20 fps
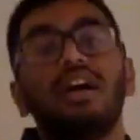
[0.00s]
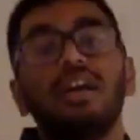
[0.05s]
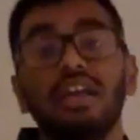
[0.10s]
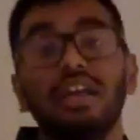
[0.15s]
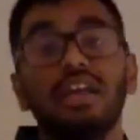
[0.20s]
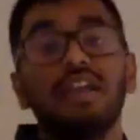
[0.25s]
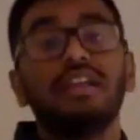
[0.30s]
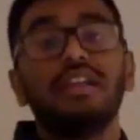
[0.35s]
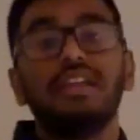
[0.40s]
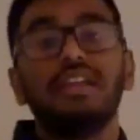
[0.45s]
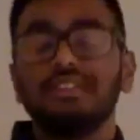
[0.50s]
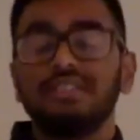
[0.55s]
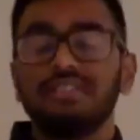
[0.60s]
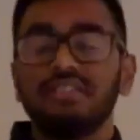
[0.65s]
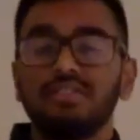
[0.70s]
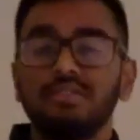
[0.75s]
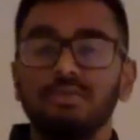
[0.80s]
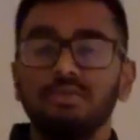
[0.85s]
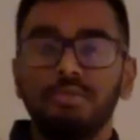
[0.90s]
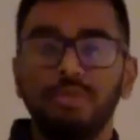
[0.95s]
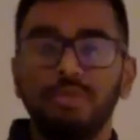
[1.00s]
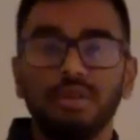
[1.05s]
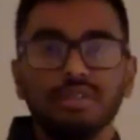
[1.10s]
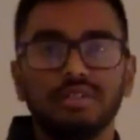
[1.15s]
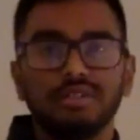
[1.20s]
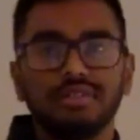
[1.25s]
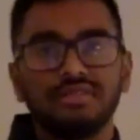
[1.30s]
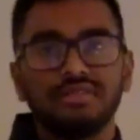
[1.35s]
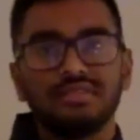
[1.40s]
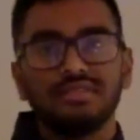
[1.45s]
In addition to
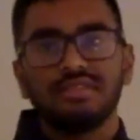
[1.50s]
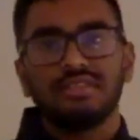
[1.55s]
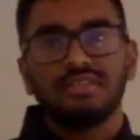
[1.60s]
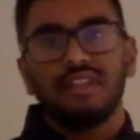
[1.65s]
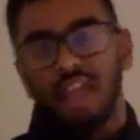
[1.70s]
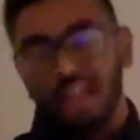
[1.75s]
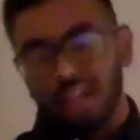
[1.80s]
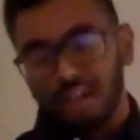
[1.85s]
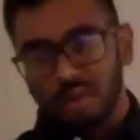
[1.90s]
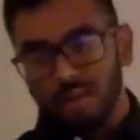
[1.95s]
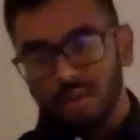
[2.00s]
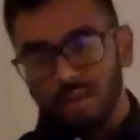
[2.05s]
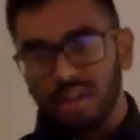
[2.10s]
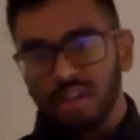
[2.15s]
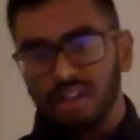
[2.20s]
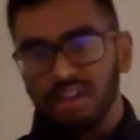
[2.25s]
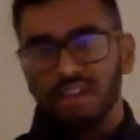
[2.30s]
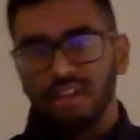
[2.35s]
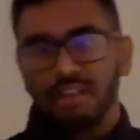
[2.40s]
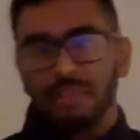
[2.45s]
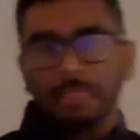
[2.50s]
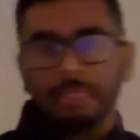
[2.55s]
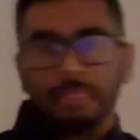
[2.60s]
books and Google,